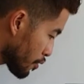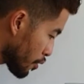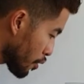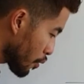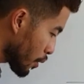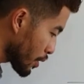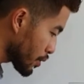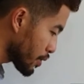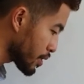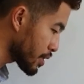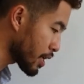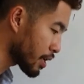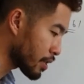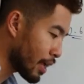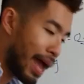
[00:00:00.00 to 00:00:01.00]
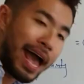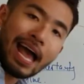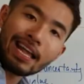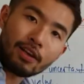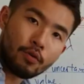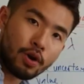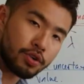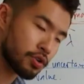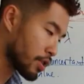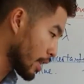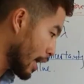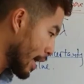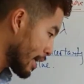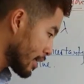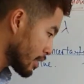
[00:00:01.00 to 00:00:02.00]
question 6 and question 8.
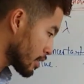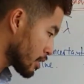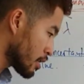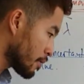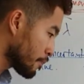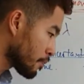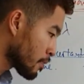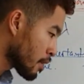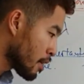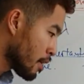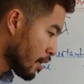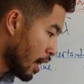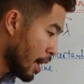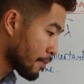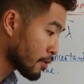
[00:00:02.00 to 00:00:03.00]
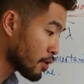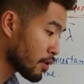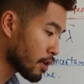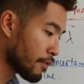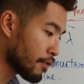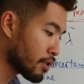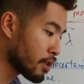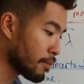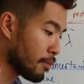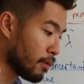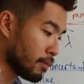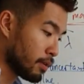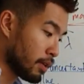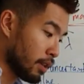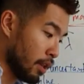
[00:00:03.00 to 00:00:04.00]
I'm going to give you a
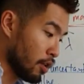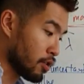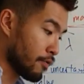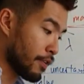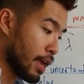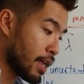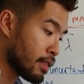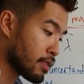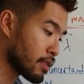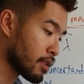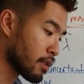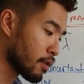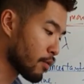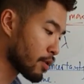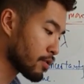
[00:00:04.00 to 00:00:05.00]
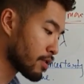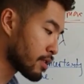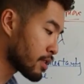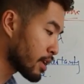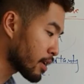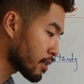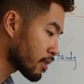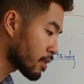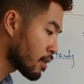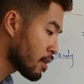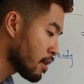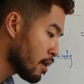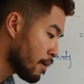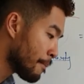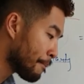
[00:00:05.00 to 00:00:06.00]
lot of hints in question 6,
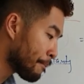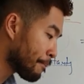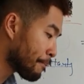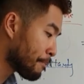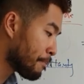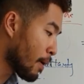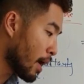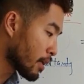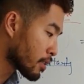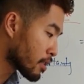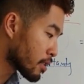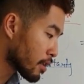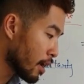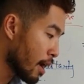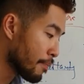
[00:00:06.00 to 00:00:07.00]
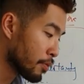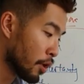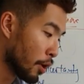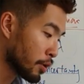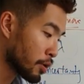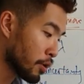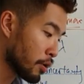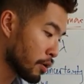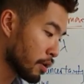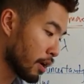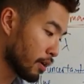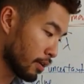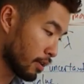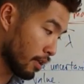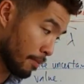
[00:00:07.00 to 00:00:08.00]
but I'm not going
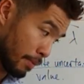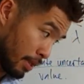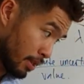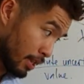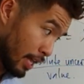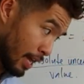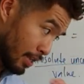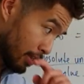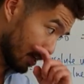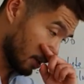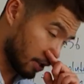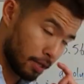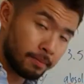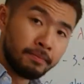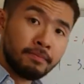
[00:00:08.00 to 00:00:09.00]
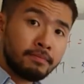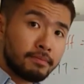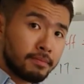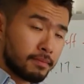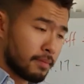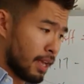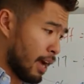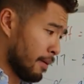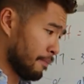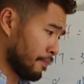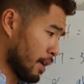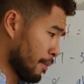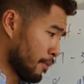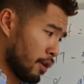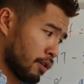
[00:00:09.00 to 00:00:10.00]
to, slide 6, I'm
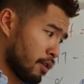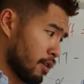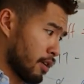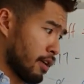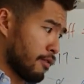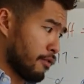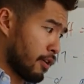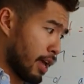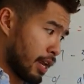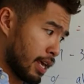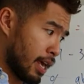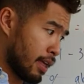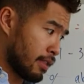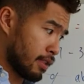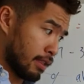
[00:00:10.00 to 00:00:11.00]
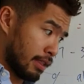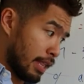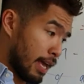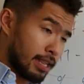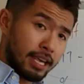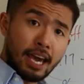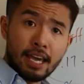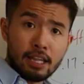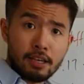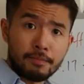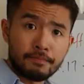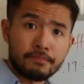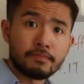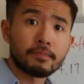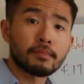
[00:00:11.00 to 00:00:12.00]
not going to give you any hints in slide 8.
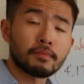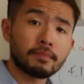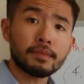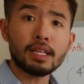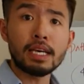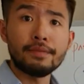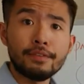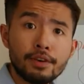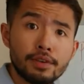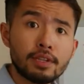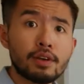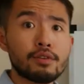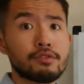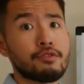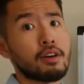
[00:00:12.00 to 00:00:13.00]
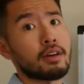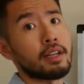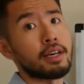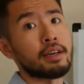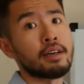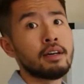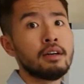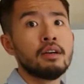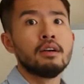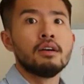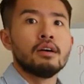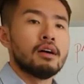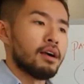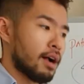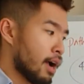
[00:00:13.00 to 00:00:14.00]
If you're still struggling,
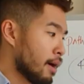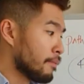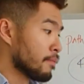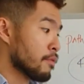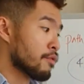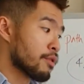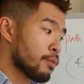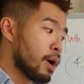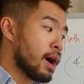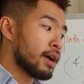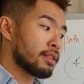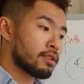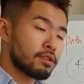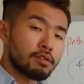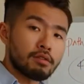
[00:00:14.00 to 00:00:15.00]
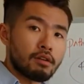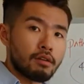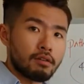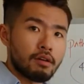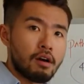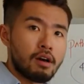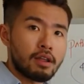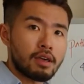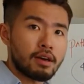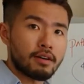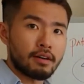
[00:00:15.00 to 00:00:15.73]
rewind to the earlier